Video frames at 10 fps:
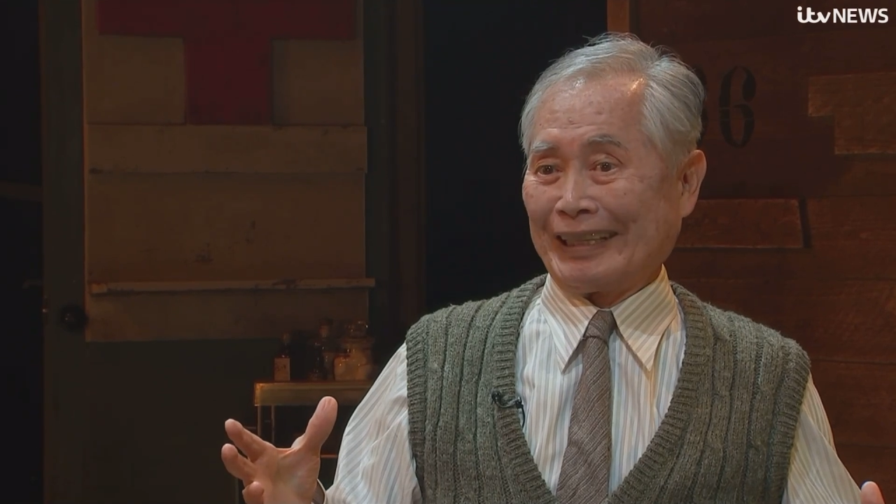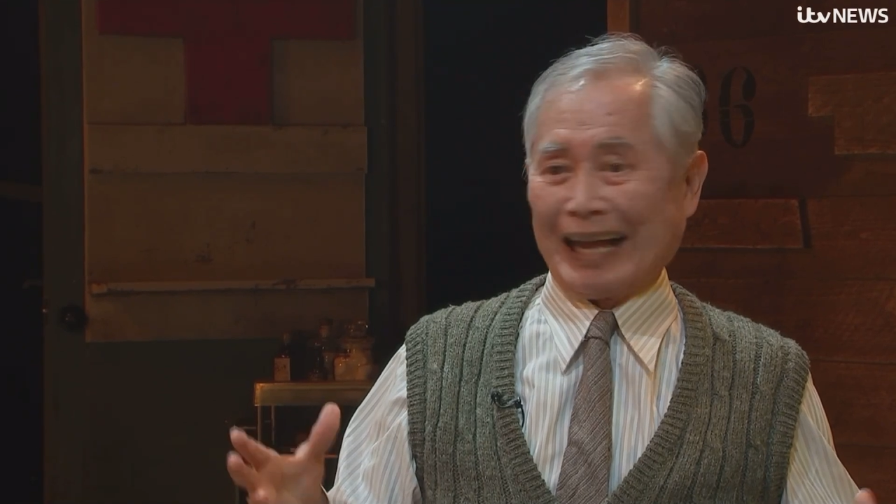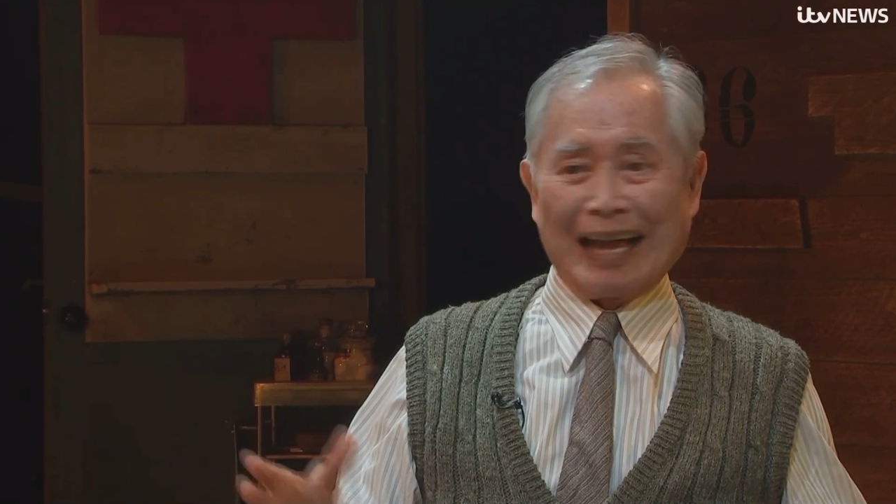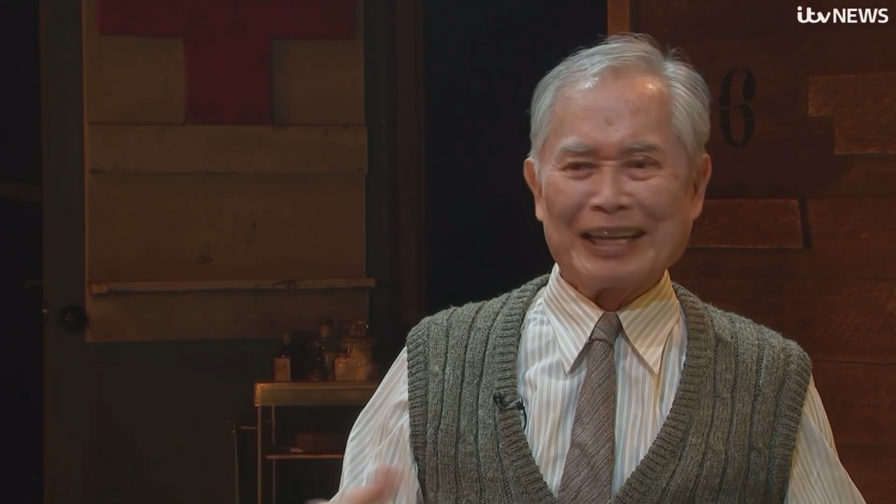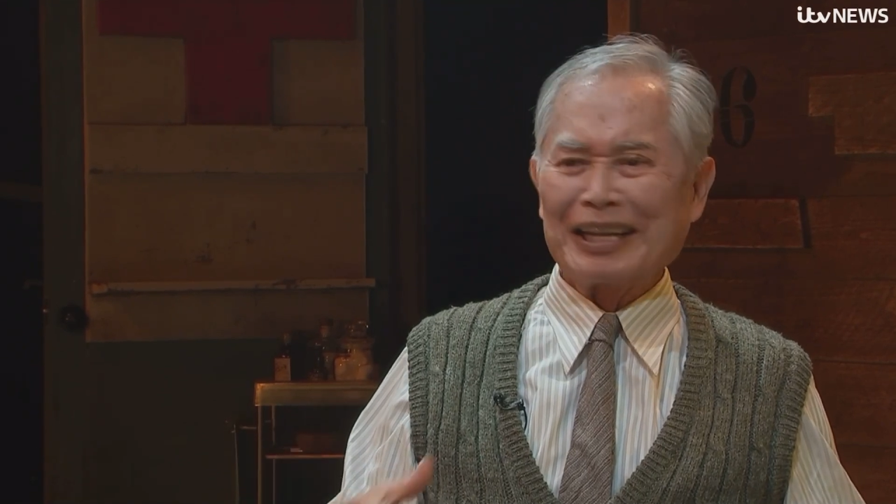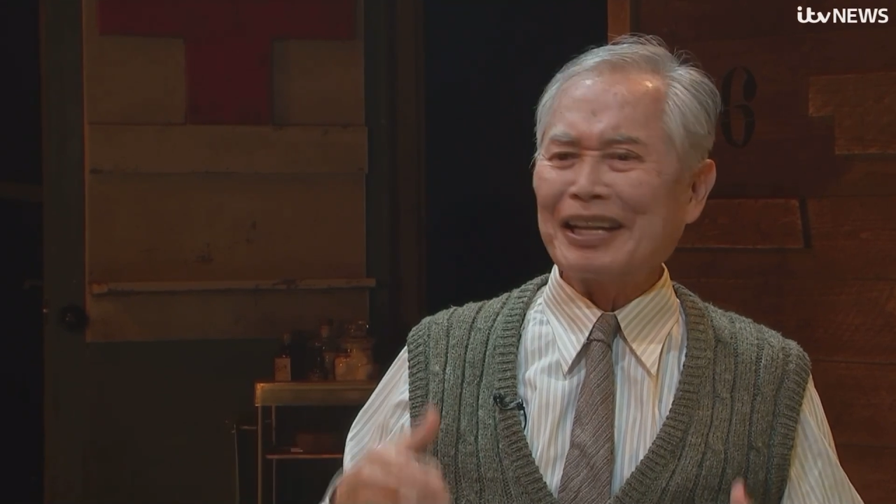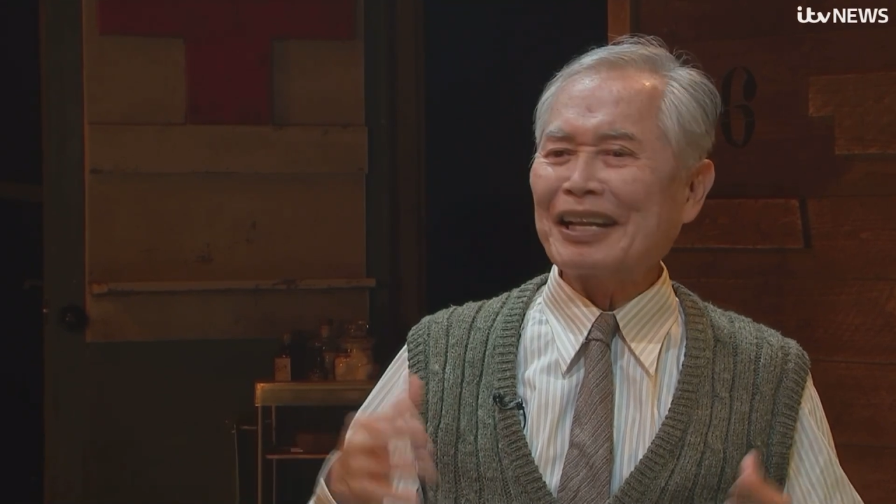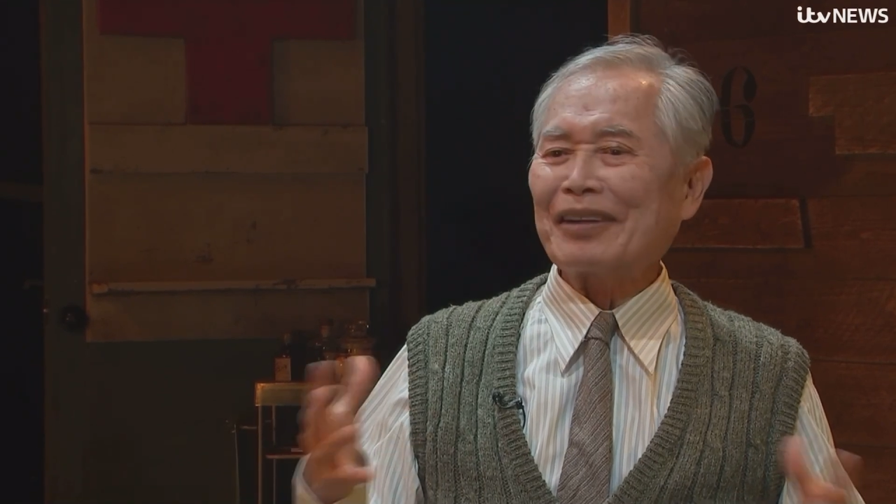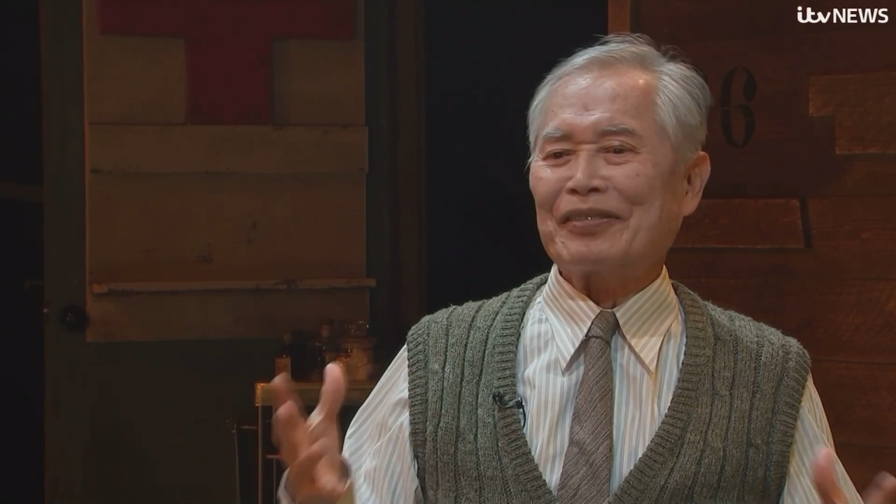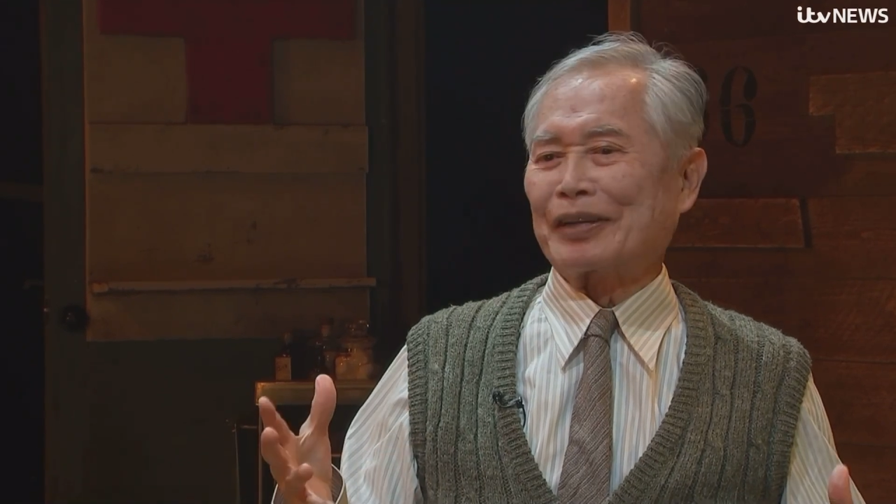I
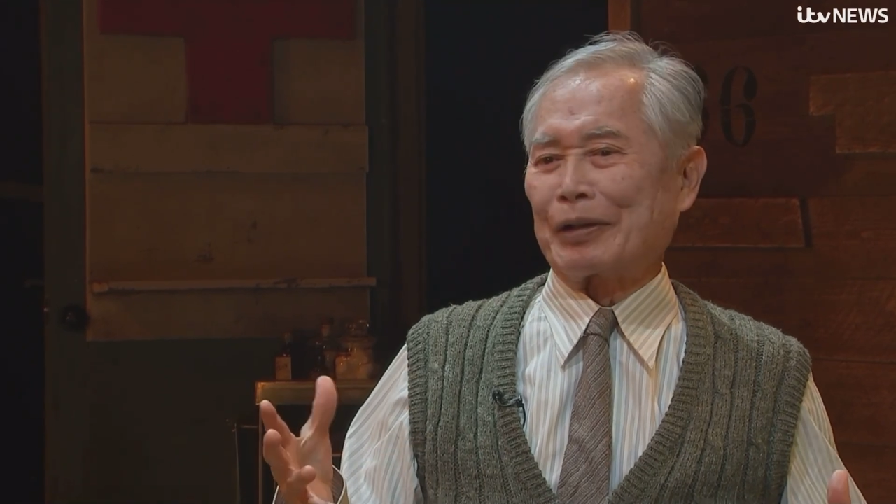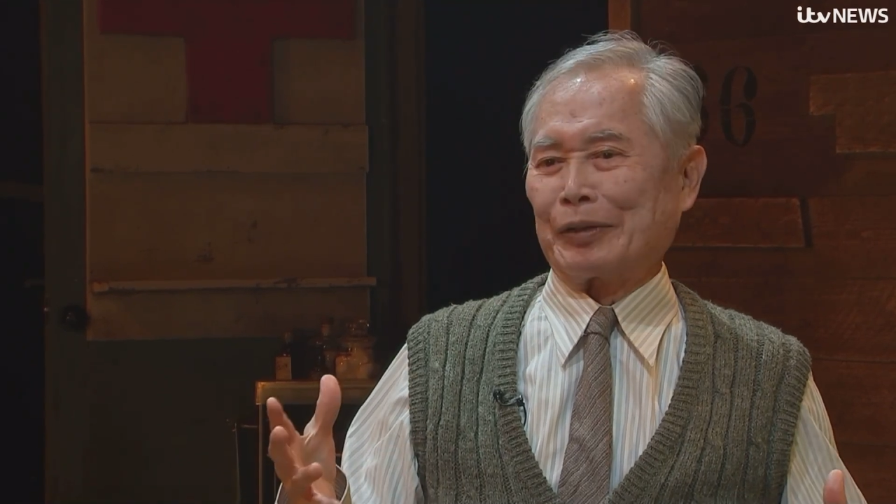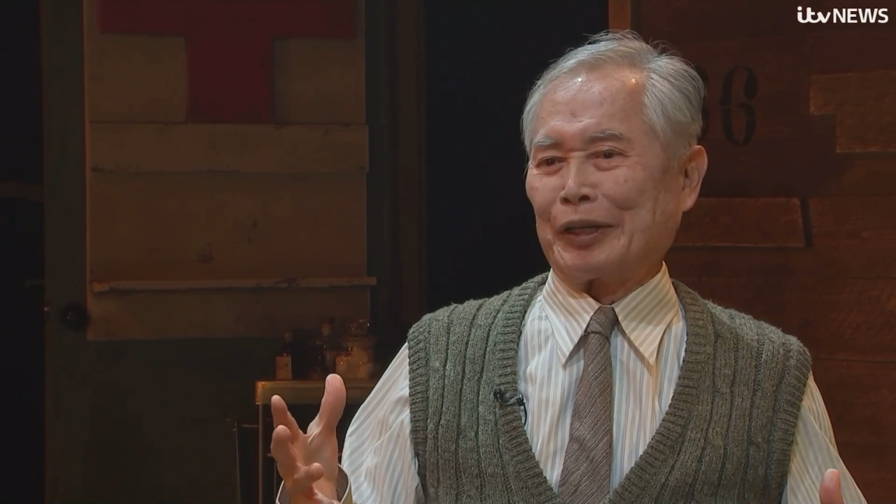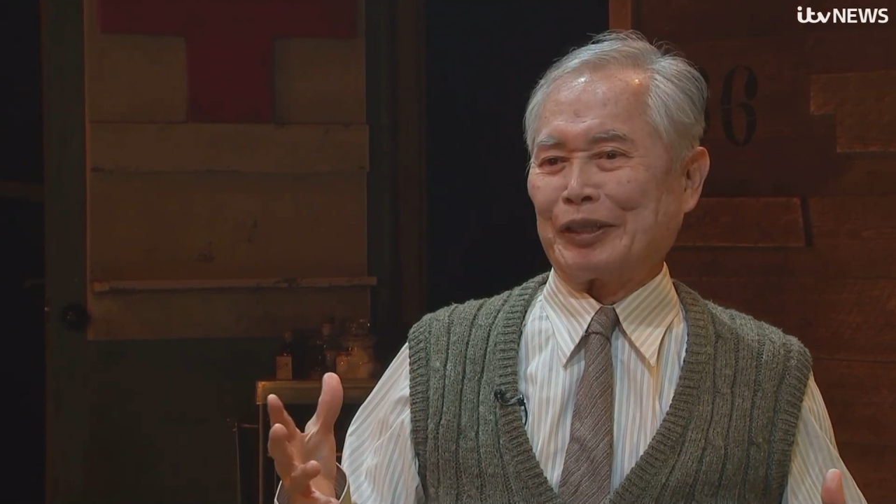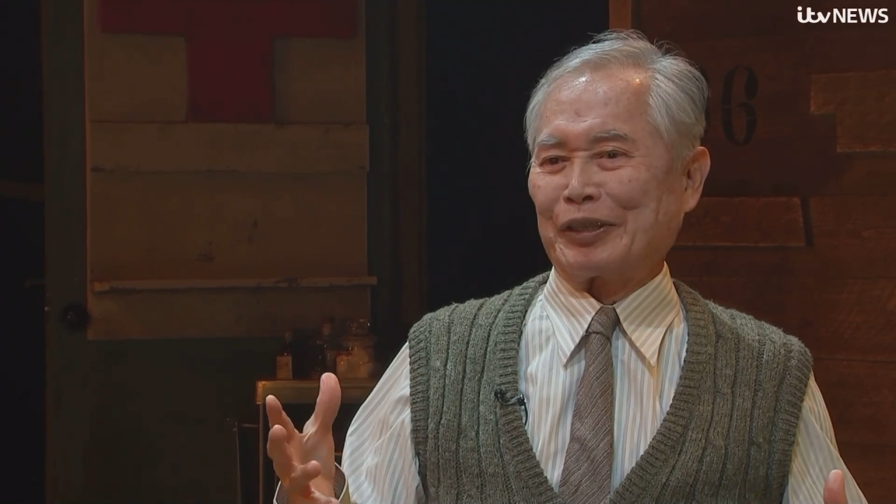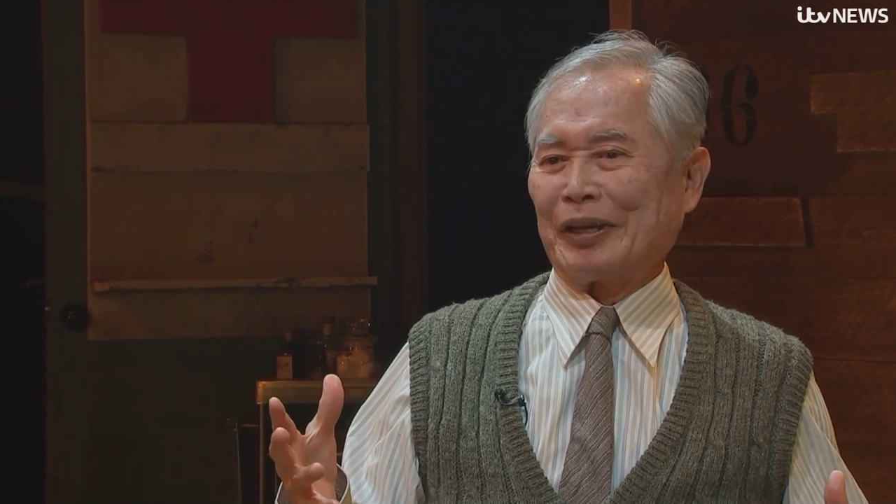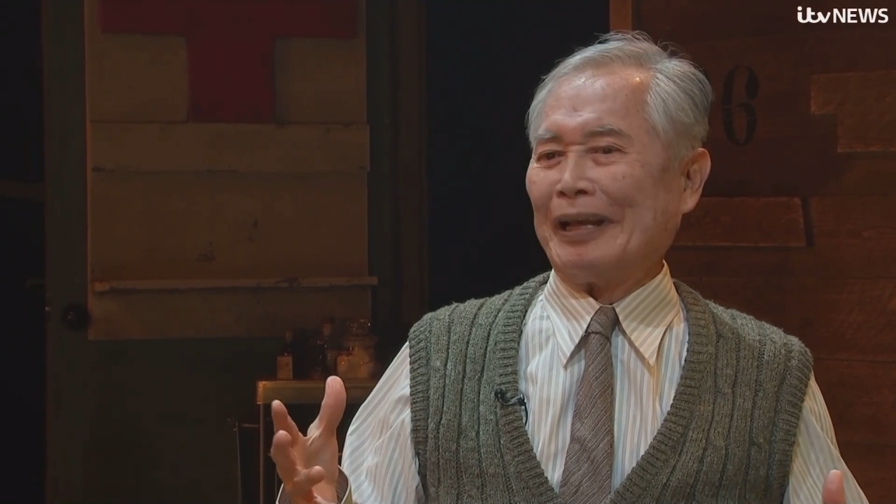love coming to